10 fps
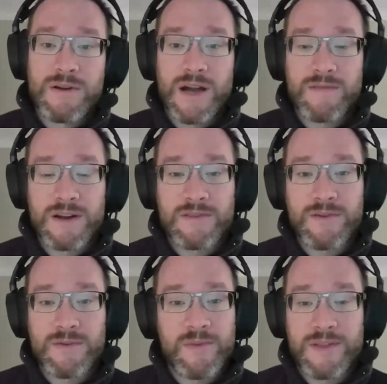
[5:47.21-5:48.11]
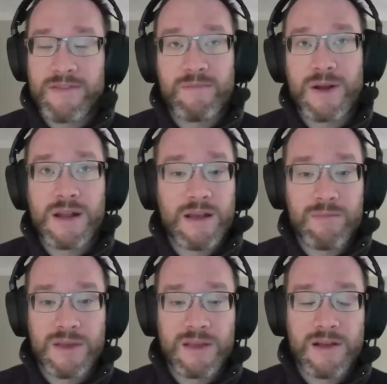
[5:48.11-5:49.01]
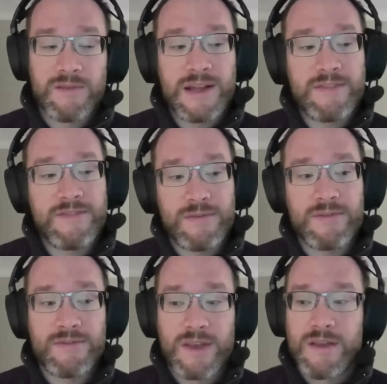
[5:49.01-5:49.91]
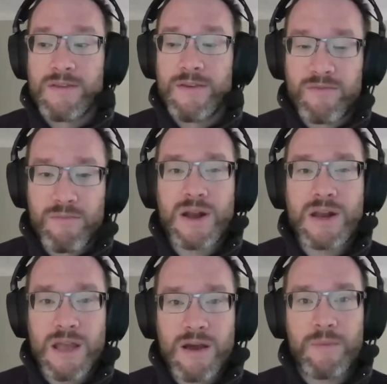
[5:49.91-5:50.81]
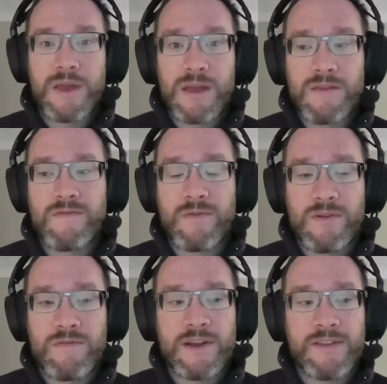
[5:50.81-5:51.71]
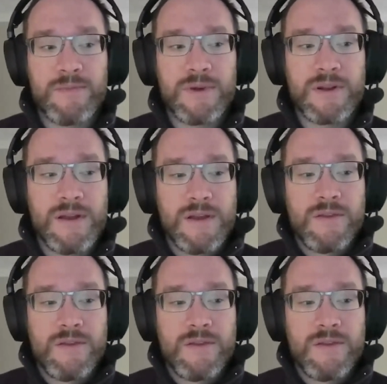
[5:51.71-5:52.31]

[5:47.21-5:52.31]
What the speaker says: I've got to go spend some money on being yelled at. So there's money coming in for investment.